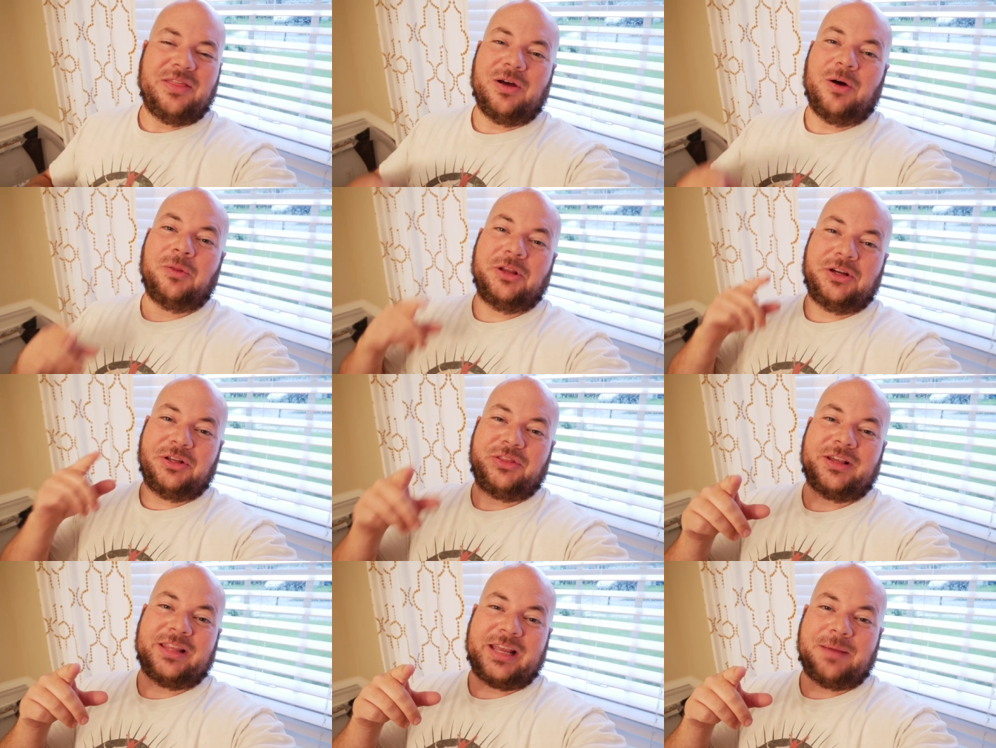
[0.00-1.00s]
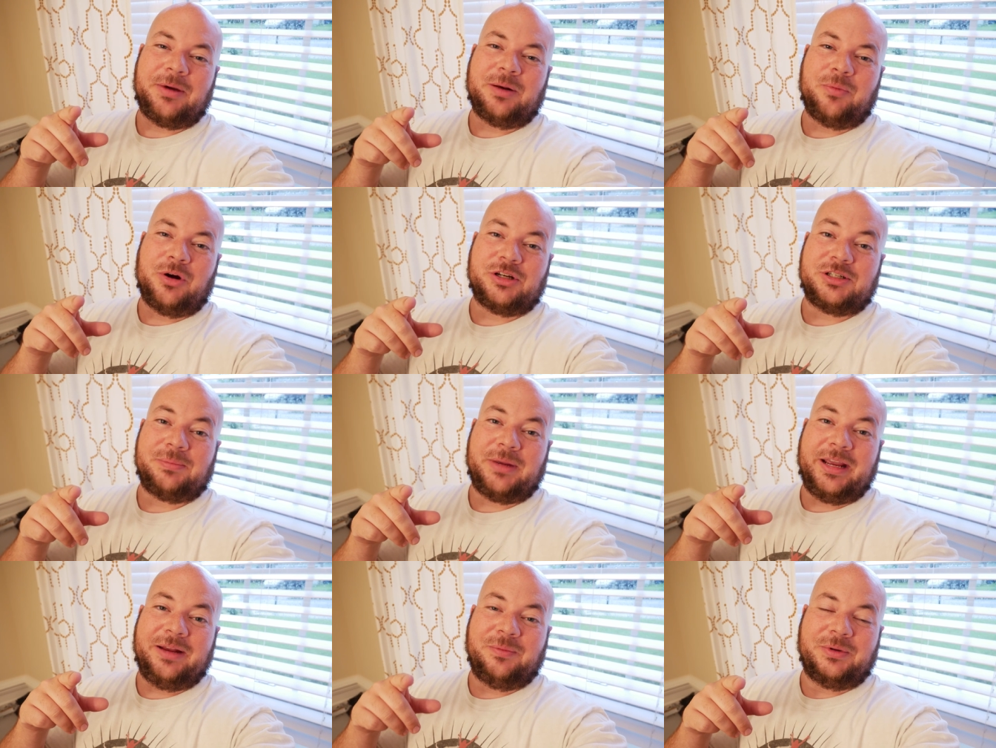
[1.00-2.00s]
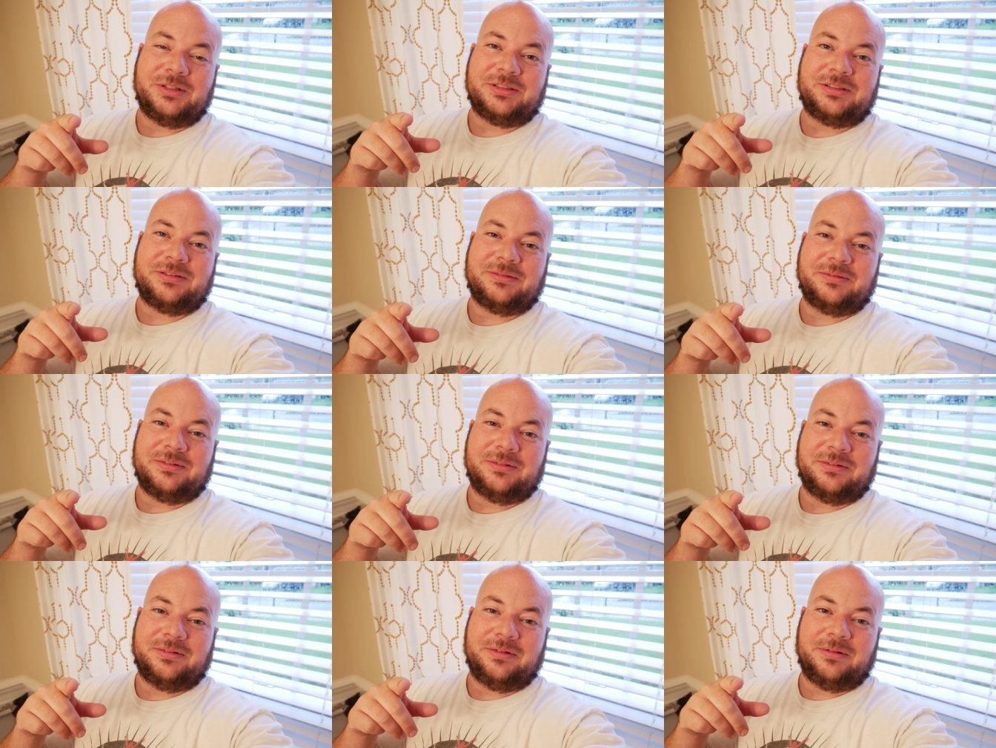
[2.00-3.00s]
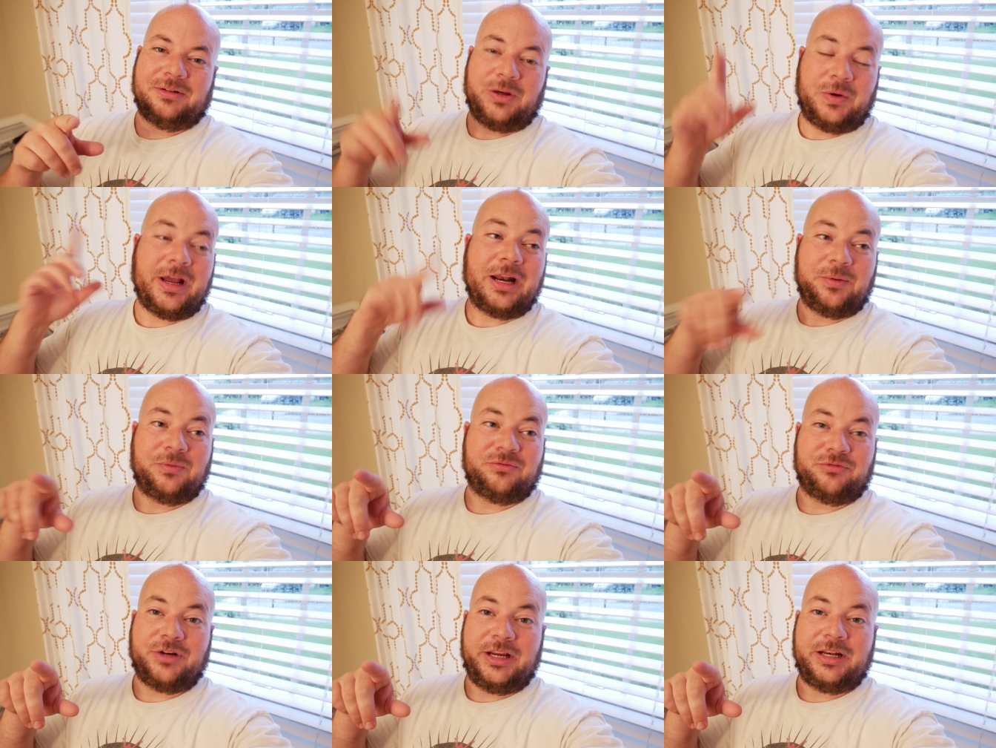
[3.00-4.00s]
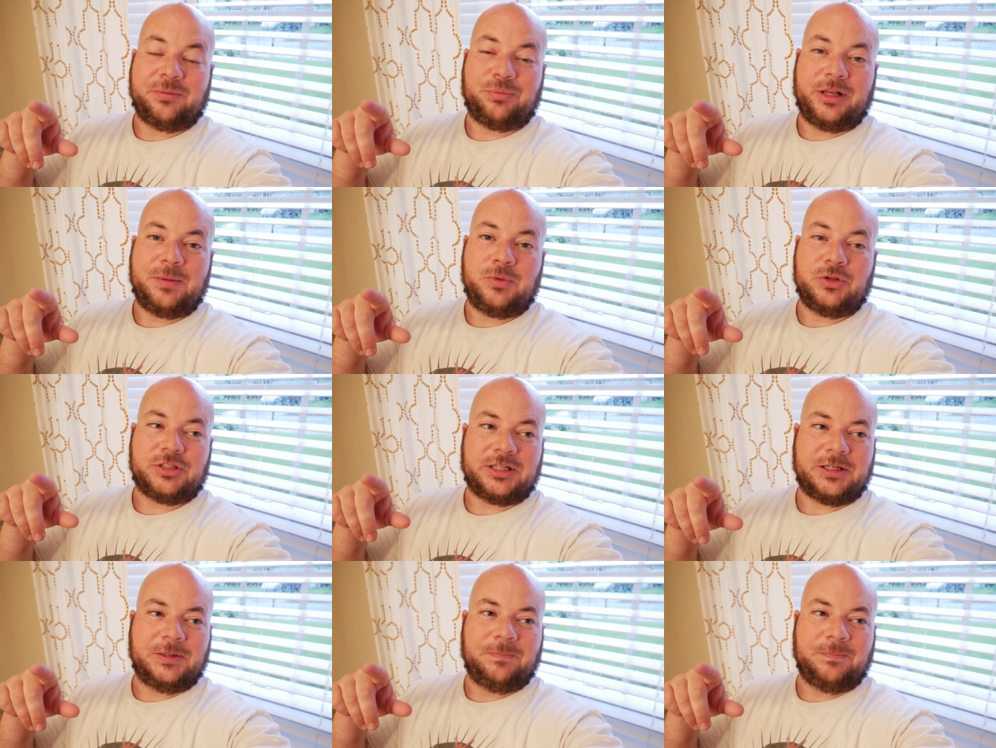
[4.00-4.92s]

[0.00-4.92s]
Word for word: The only good thing that came out of marching band was knowing how to read and play music.